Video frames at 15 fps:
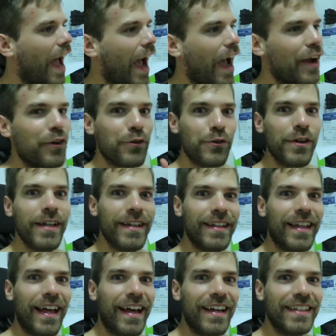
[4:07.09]
I
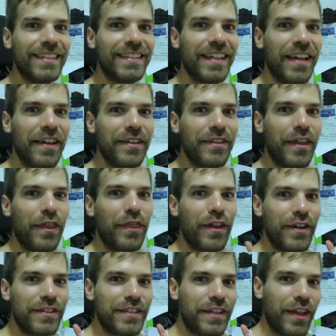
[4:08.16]
realized that
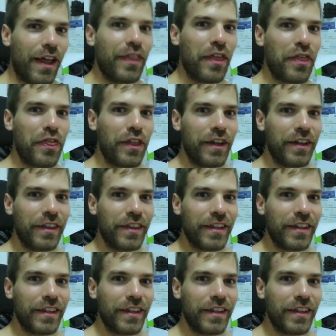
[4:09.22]
there's another thing